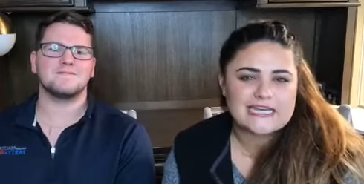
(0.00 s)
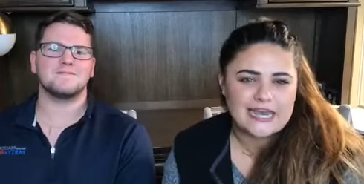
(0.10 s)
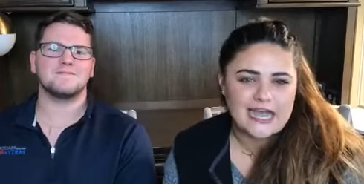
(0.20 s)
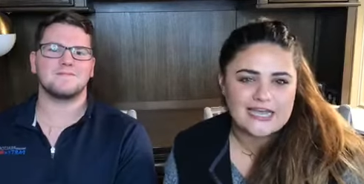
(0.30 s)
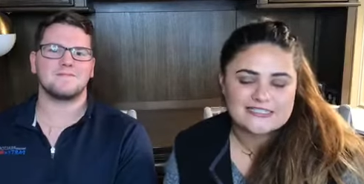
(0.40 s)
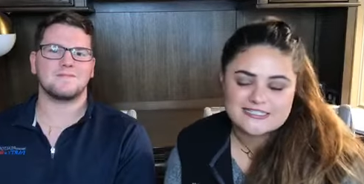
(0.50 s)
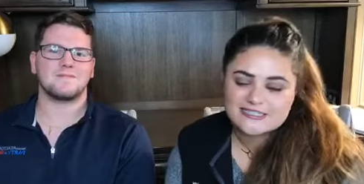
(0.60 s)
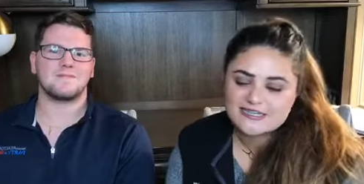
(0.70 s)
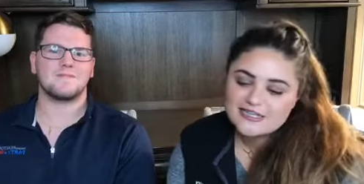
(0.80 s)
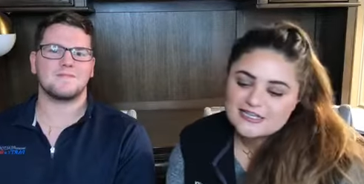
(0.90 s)

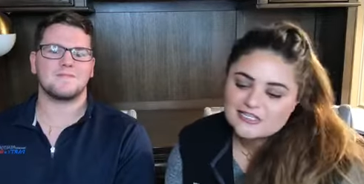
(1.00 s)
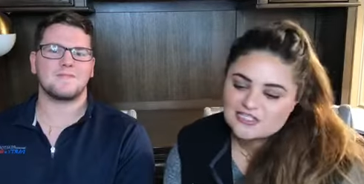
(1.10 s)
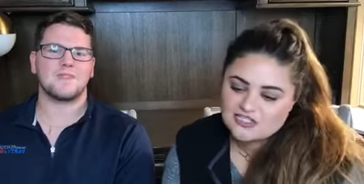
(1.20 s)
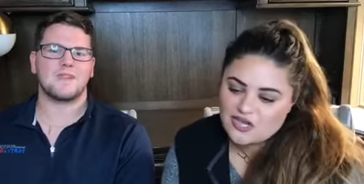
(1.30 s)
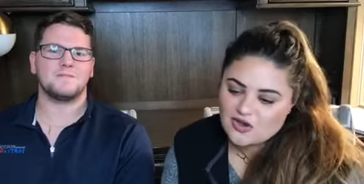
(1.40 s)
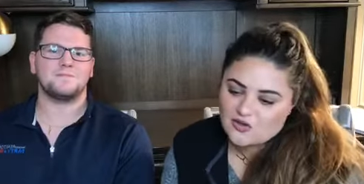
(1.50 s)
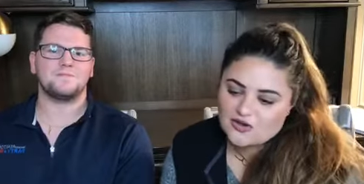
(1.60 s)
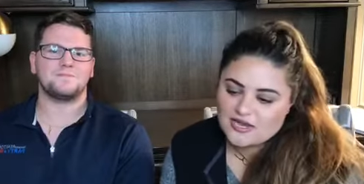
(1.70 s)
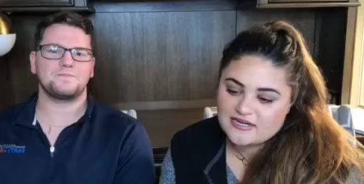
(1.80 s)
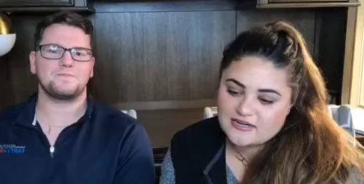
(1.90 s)
Speaker 1: not. So,
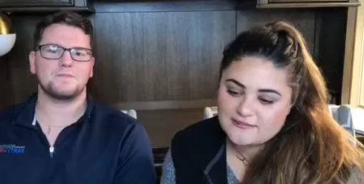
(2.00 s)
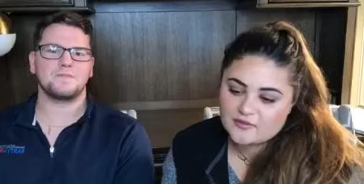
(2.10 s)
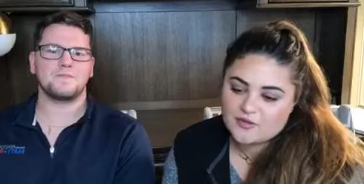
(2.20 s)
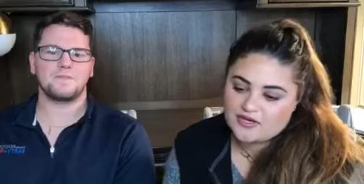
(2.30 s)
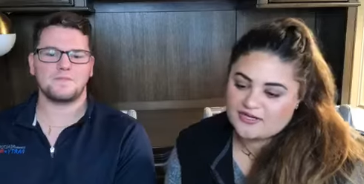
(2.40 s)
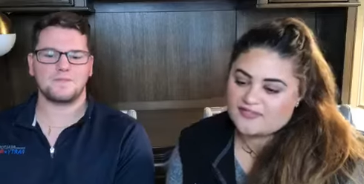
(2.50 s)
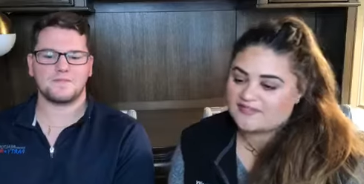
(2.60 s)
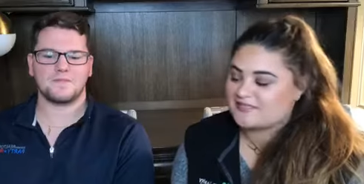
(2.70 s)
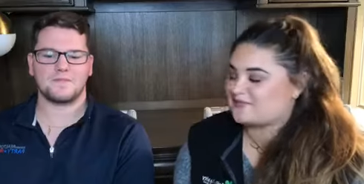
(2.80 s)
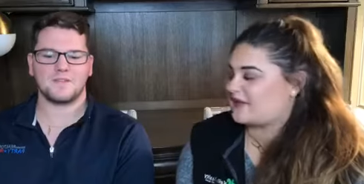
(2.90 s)
okay, number one, and
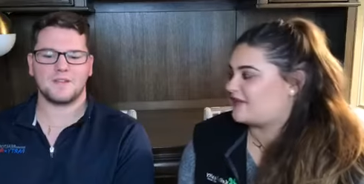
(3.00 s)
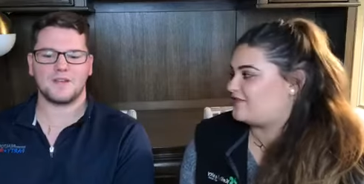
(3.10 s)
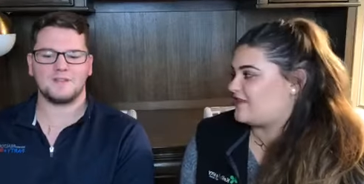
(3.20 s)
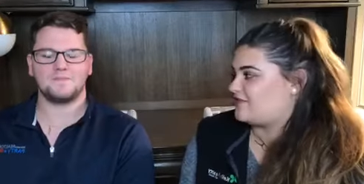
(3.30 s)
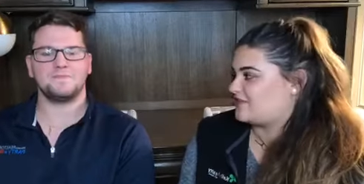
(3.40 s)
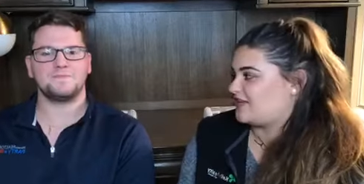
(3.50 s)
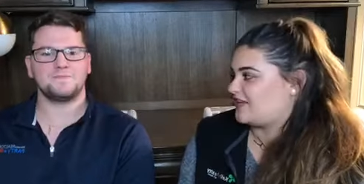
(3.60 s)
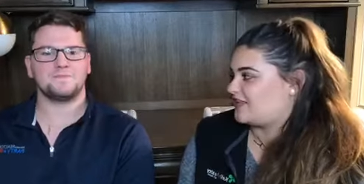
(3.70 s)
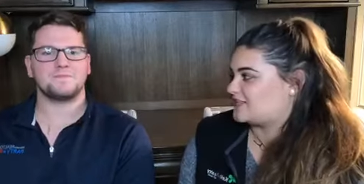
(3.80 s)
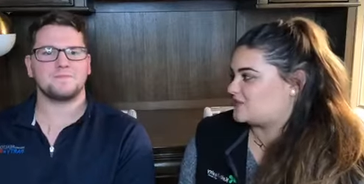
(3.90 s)
this is my favorite
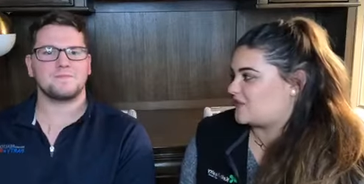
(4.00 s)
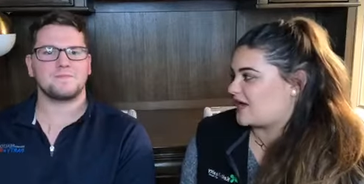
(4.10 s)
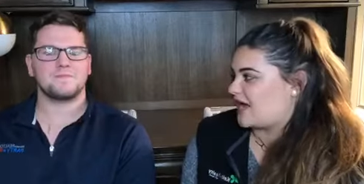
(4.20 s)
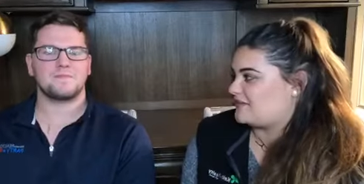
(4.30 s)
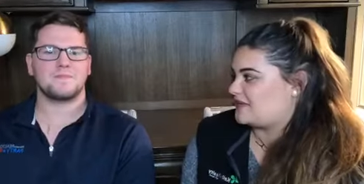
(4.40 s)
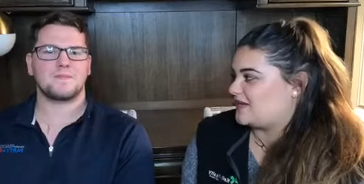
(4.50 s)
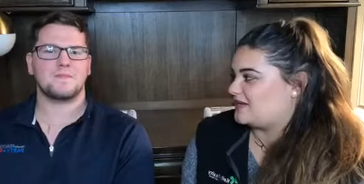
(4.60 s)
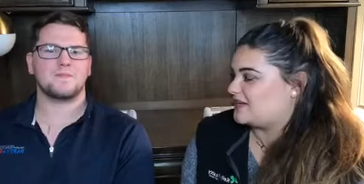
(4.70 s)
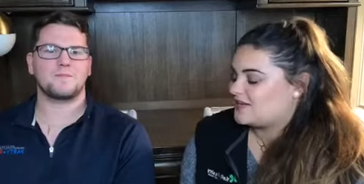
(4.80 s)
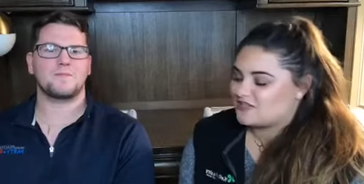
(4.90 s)
thing, and this is why I
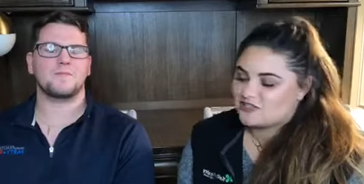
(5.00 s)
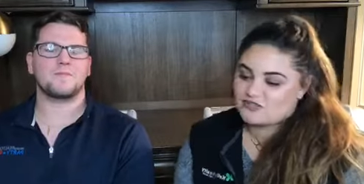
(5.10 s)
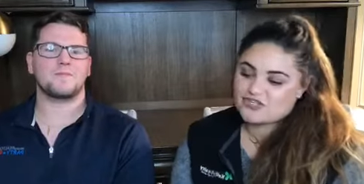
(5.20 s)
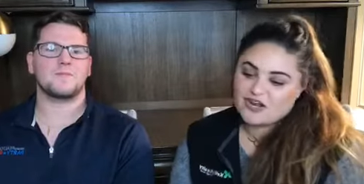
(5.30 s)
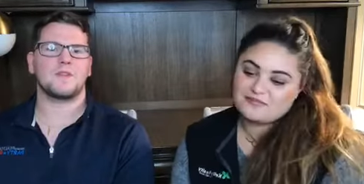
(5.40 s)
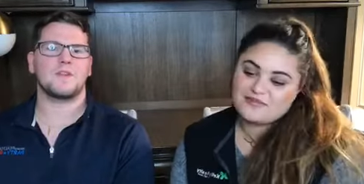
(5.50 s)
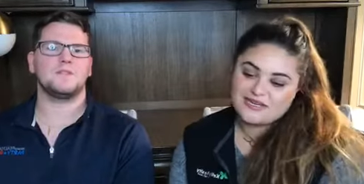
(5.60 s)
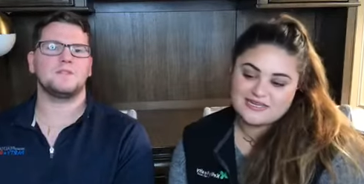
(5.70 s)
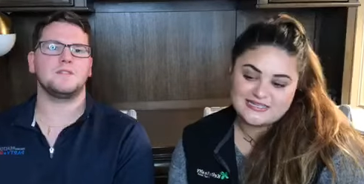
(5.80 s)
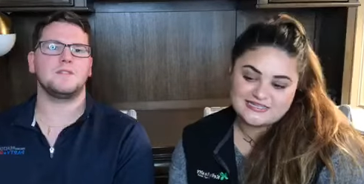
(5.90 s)
made so Sean
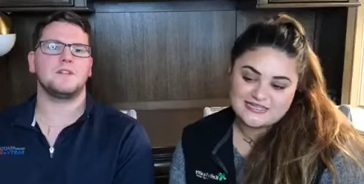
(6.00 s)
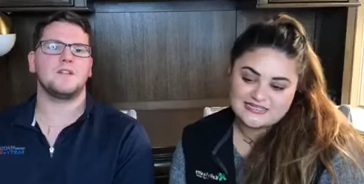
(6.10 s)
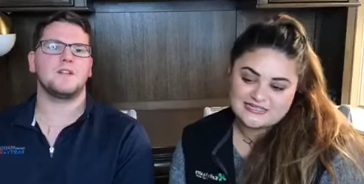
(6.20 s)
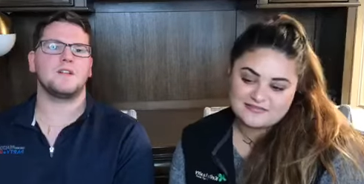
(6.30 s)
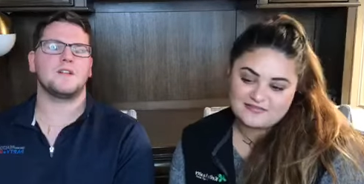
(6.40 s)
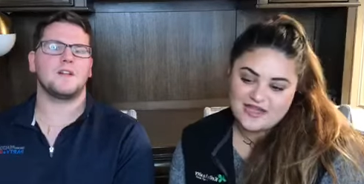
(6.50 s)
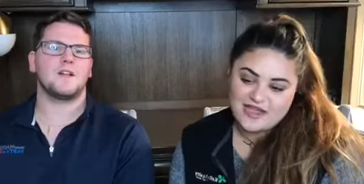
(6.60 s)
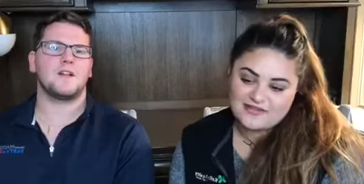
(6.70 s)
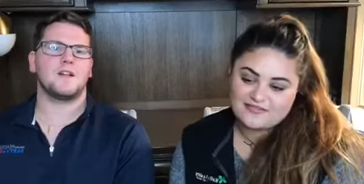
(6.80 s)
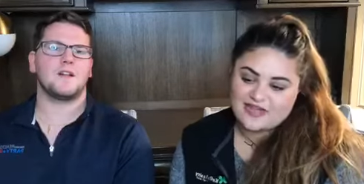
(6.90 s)
made his list of
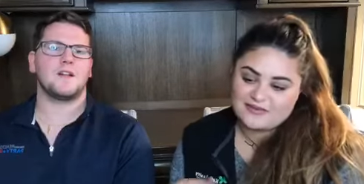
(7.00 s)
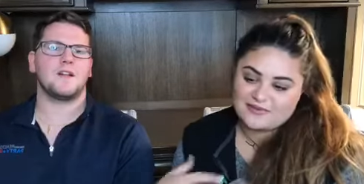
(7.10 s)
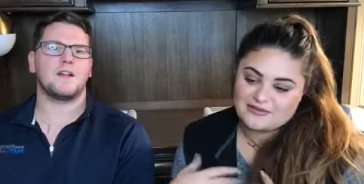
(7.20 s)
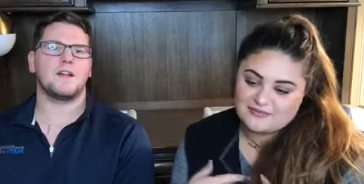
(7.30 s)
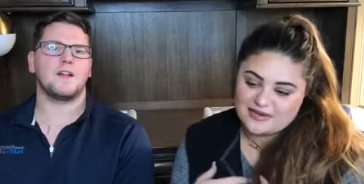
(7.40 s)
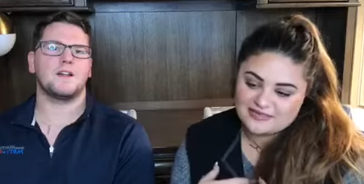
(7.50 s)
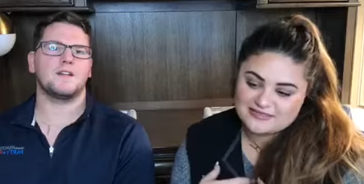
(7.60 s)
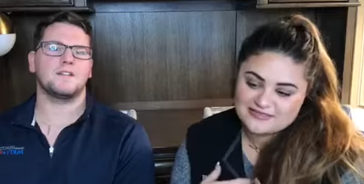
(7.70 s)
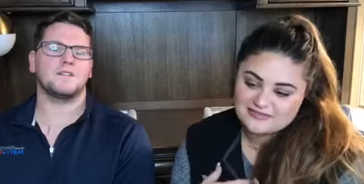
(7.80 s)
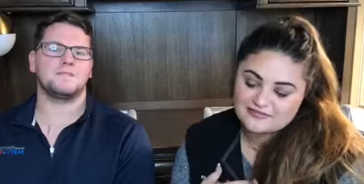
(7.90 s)
five, and I made my
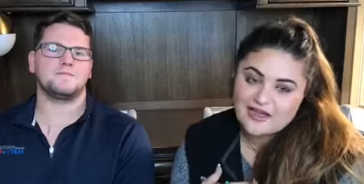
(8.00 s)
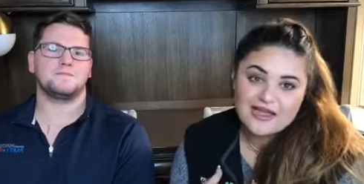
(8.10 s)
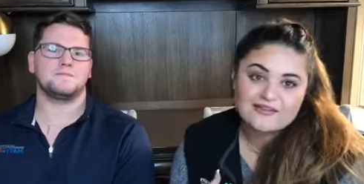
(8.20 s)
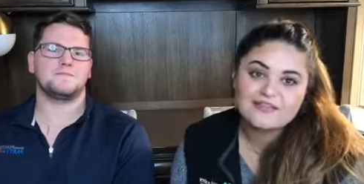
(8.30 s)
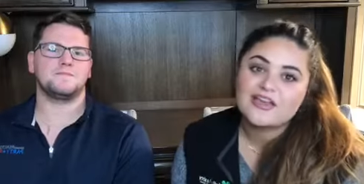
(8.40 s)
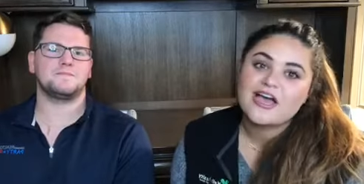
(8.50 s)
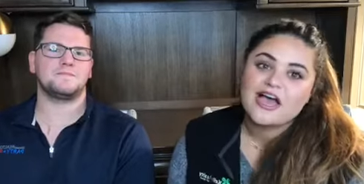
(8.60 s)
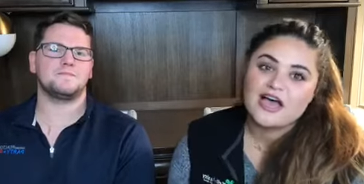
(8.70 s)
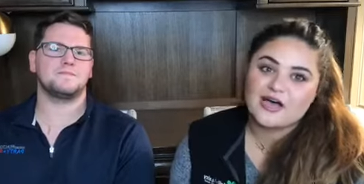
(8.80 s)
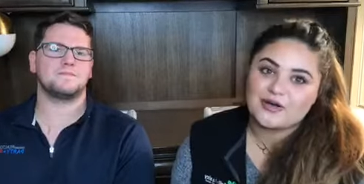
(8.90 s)
list of five.
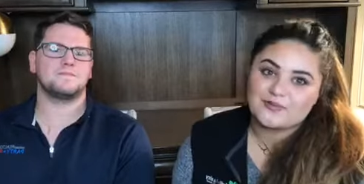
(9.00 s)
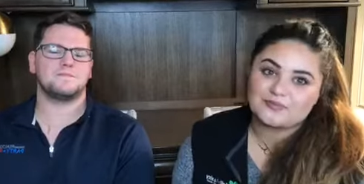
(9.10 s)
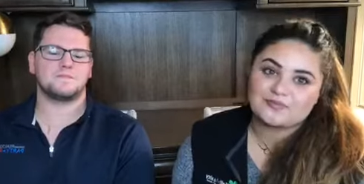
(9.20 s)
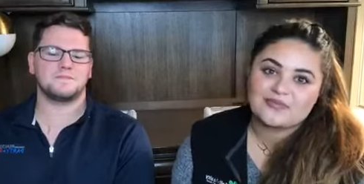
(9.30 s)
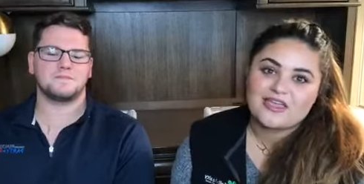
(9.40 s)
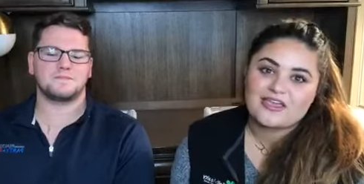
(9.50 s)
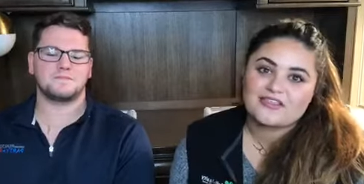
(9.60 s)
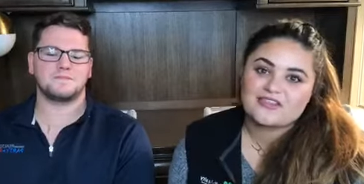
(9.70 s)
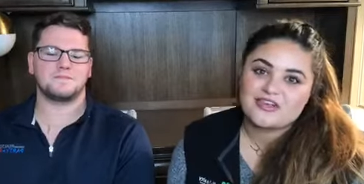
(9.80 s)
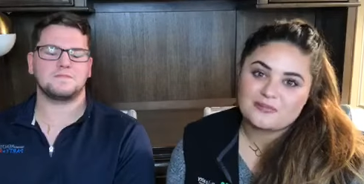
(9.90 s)
Um,
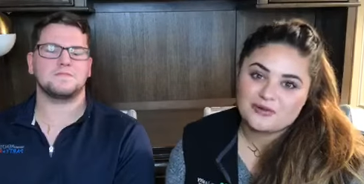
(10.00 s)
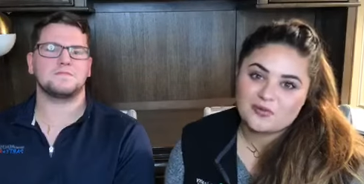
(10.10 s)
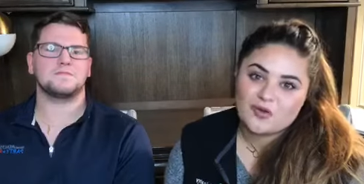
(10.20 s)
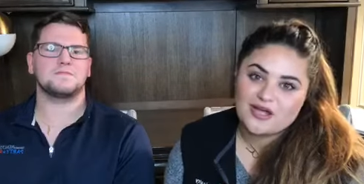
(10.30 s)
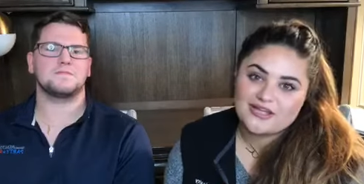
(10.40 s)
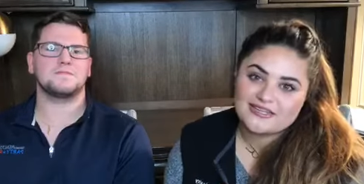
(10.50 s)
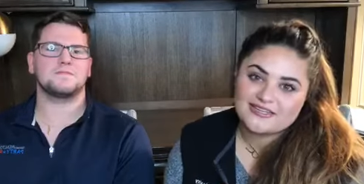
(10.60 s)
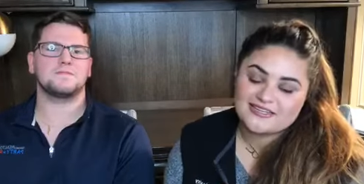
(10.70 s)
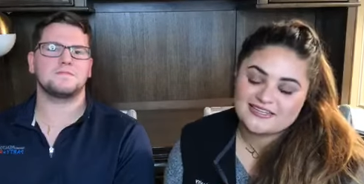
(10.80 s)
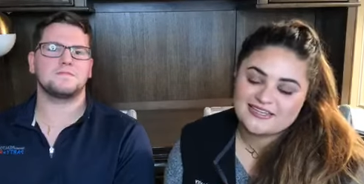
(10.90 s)
number
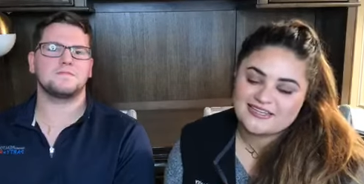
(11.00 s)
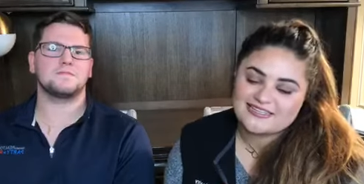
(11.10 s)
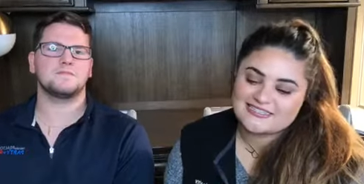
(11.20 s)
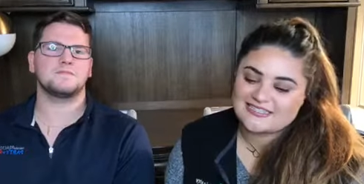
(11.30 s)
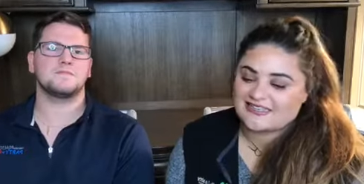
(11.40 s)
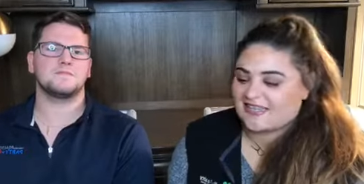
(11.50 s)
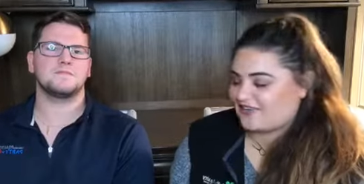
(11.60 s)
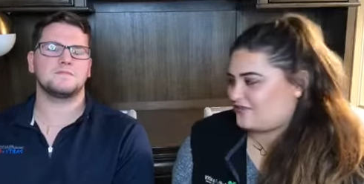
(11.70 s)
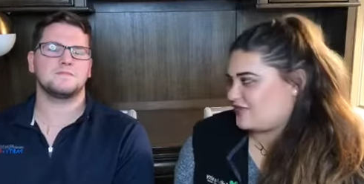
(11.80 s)
one is light